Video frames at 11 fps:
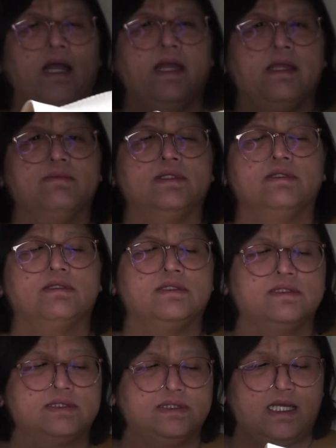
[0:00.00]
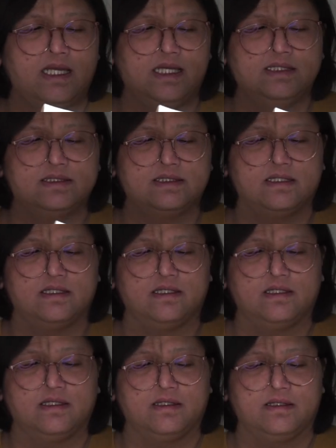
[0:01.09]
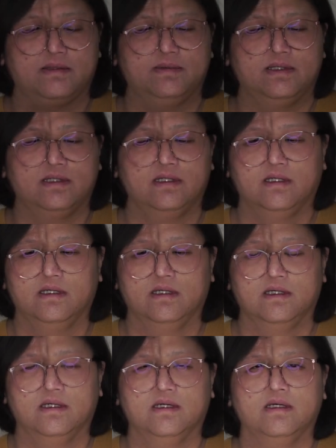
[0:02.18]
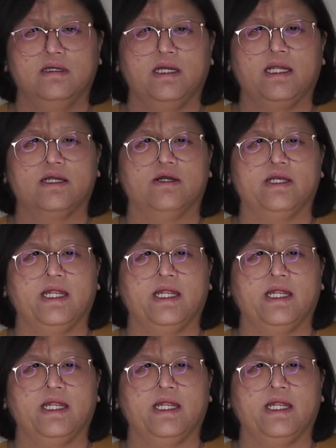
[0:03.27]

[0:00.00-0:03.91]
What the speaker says: I'm a size hang on.